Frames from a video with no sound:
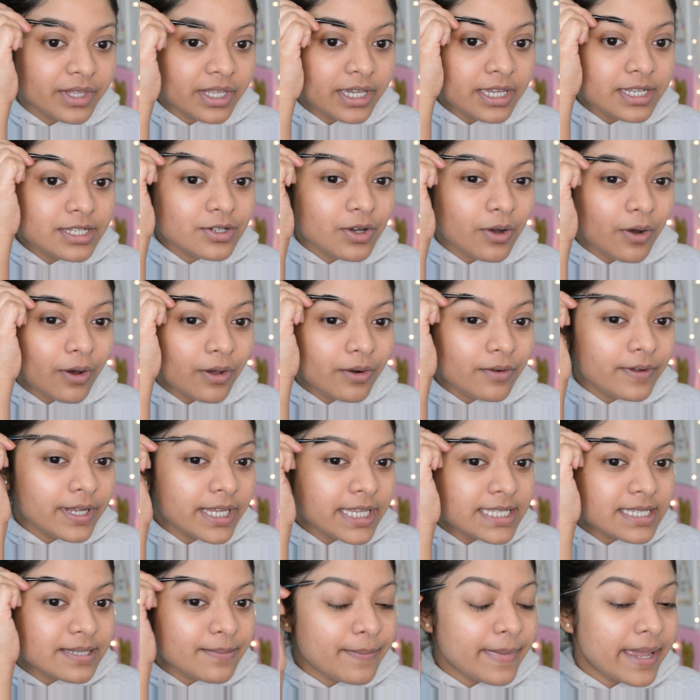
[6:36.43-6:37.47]
it
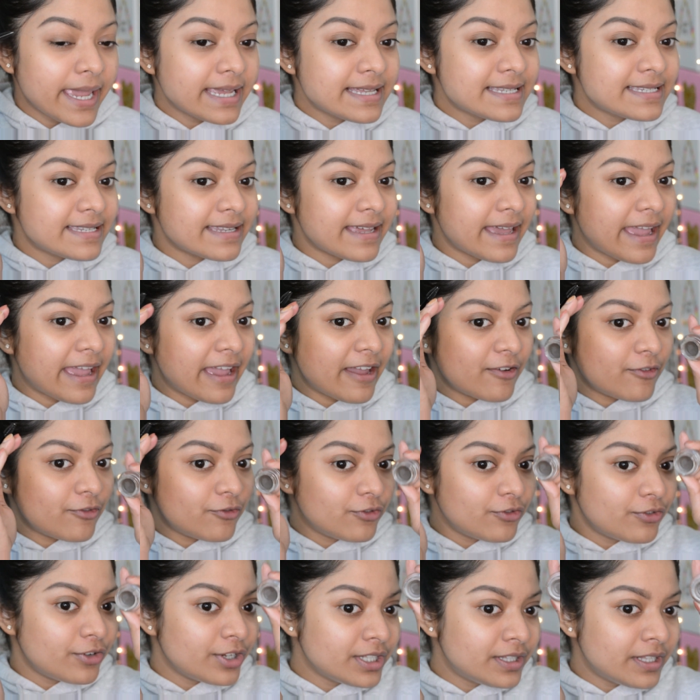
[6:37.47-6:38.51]
always makes
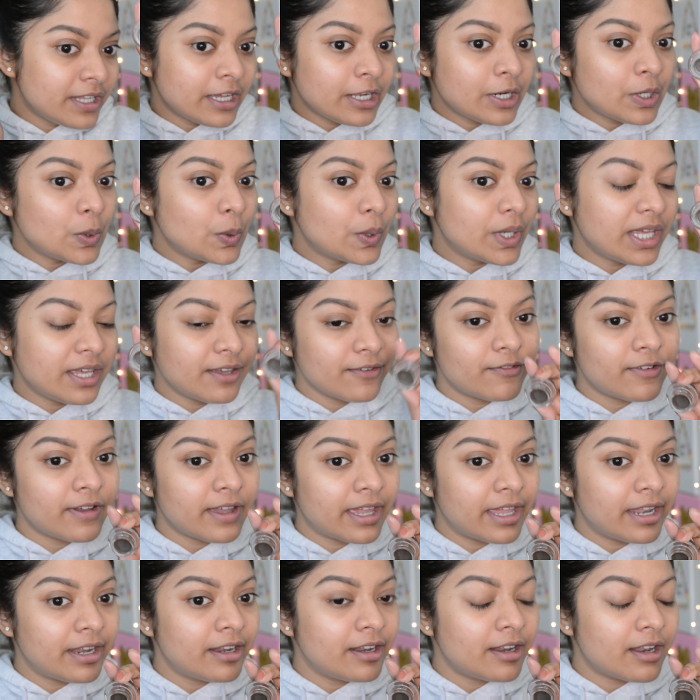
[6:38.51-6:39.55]
everything look
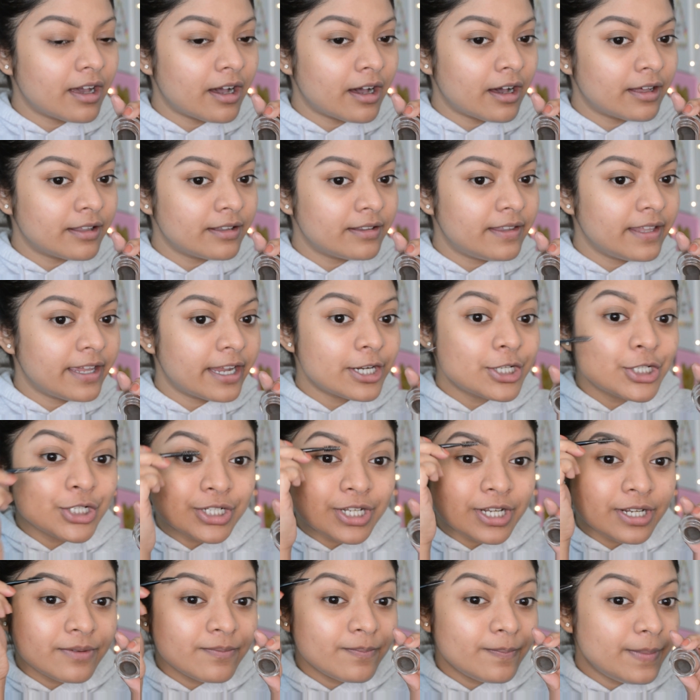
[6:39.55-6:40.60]
even. There
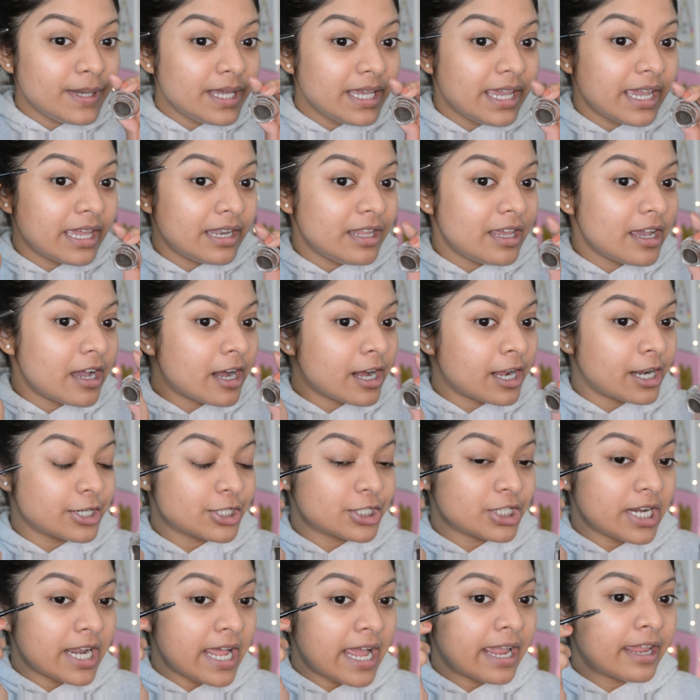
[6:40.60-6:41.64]
shouldn't be any
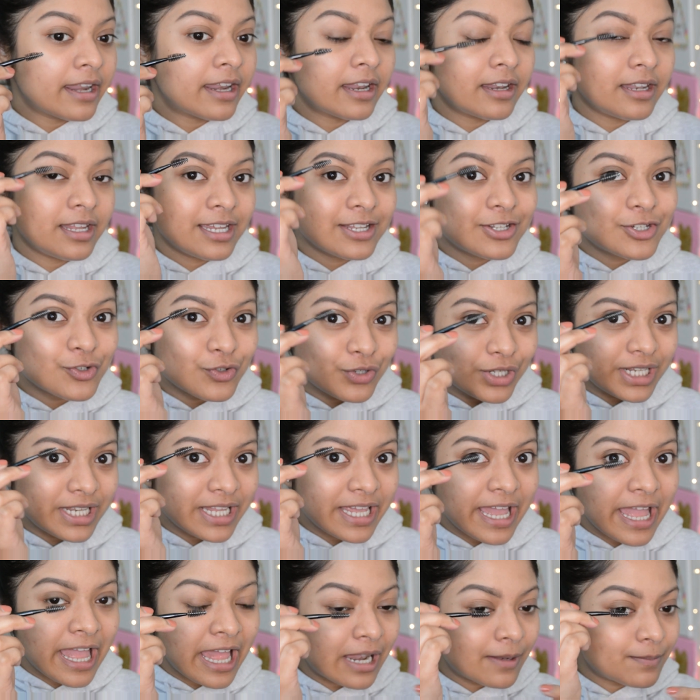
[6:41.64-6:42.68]
harsh line, and it
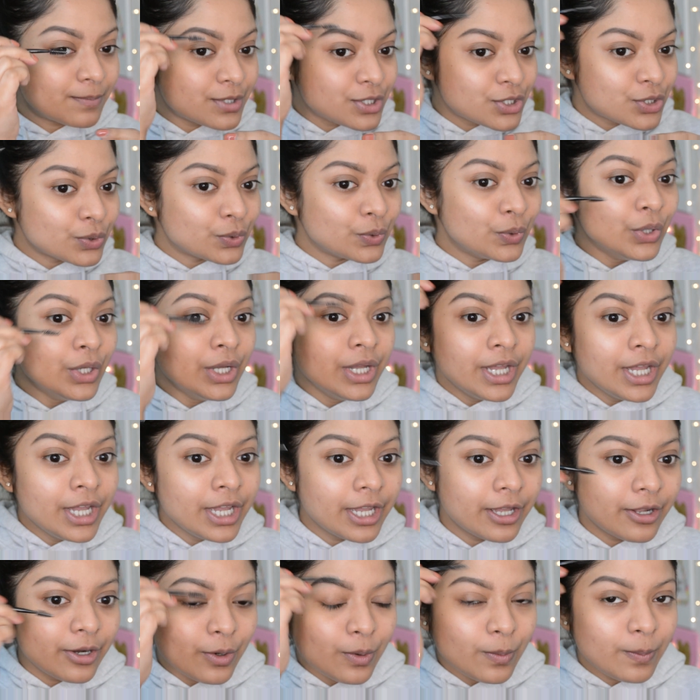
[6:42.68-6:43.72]
really helps to,
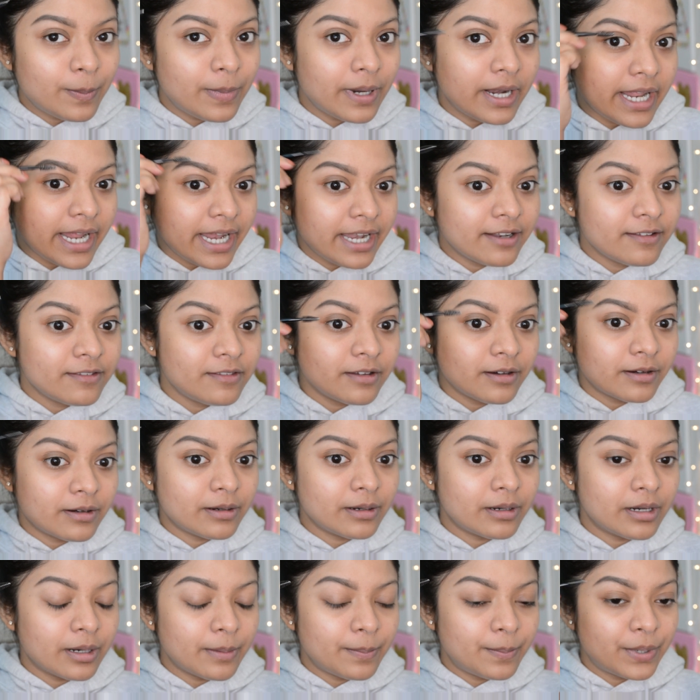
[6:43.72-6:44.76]
you know, blend
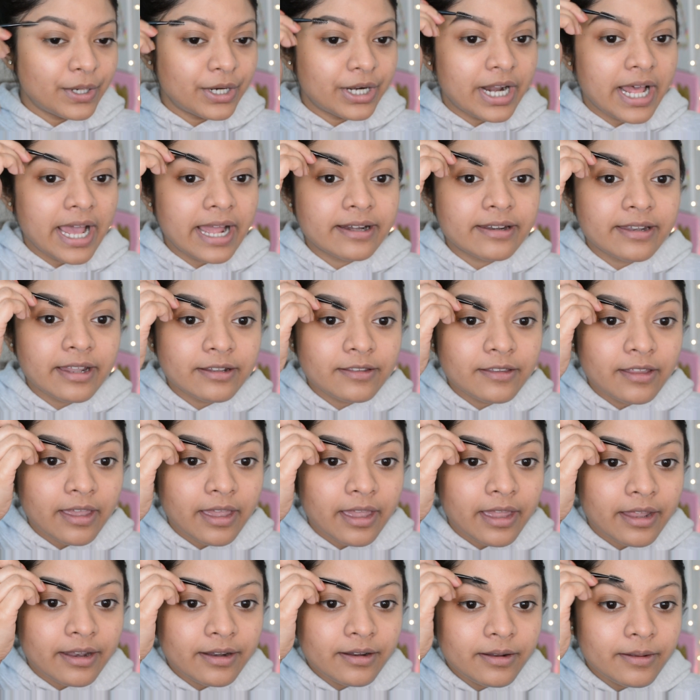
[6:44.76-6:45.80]
the product at the
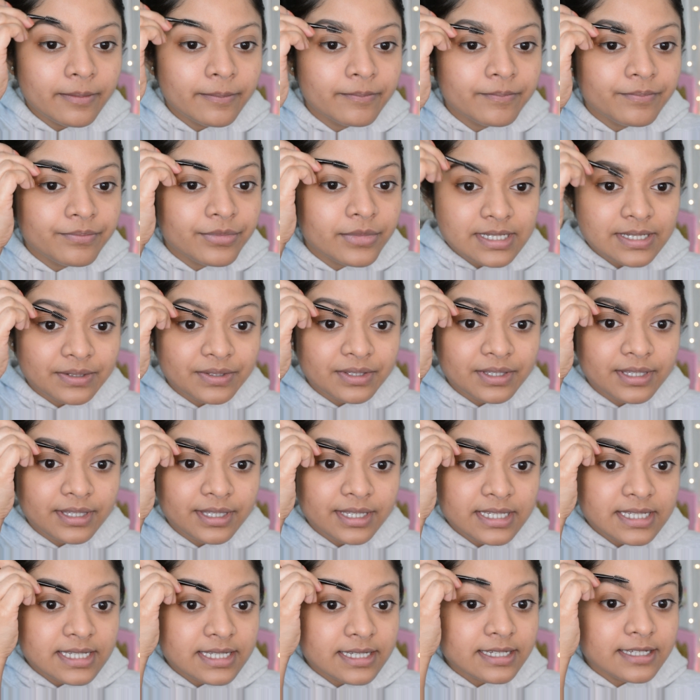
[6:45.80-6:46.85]
end. So
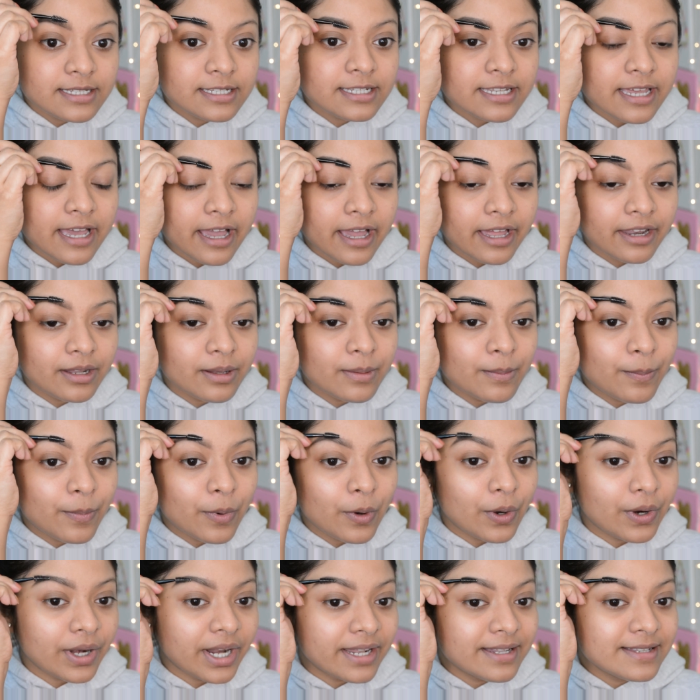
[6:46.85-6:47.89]
this is an
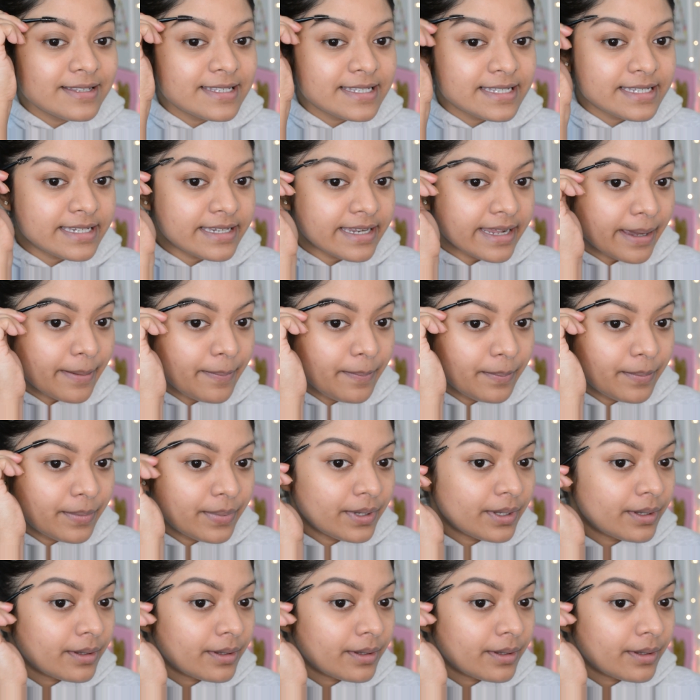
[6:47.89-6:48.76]
important step.